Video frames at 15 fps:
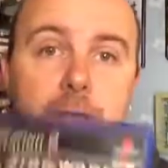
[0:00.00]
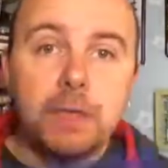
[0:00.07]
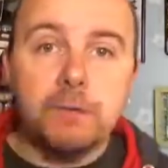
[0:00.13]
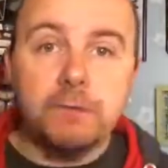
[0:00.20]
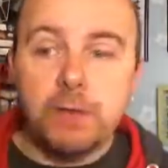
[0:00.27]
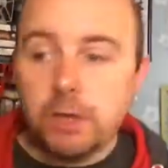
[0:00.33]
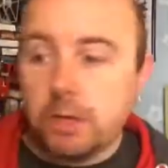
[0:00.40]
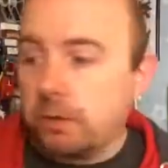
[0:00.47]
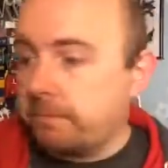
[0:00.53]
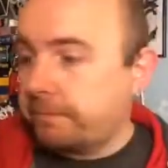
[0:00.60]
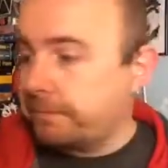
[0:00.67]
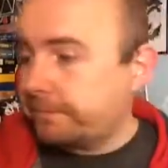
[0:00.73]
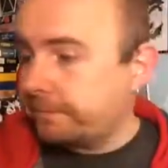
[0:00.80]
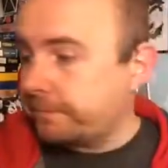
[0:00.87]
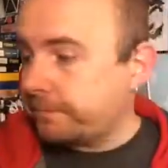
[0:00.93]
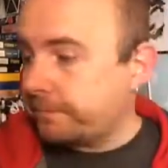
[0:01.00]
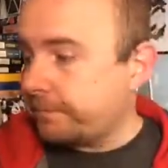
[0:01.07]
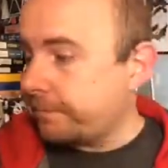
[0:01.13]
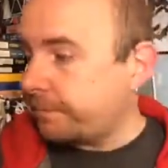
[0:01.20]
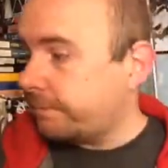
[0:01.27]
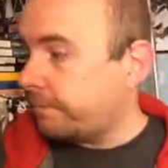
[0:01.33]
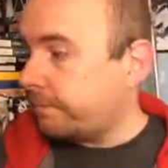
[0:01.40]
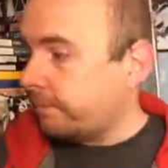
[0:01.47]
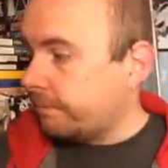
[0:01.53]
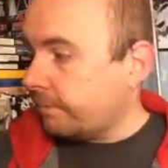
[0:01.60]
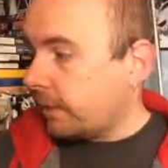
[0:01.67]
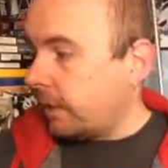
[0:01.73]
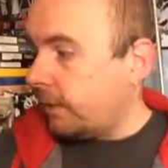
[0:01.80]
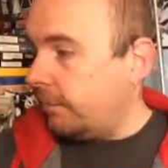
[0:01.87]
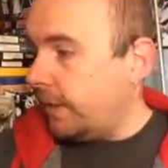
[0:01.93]
Give it a go.
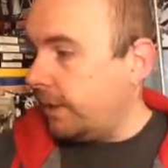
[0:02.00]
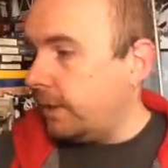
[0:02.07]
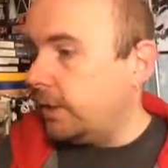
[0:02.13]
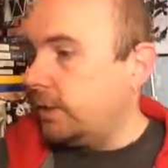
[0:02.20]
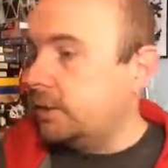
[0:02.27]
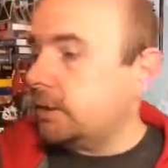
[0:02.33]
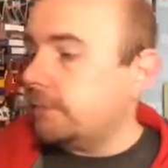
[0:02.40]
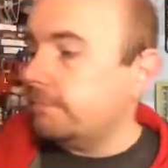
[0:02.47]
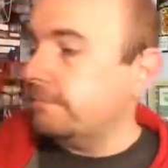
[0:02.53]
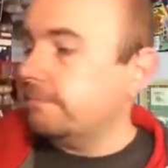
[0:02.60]
Why not?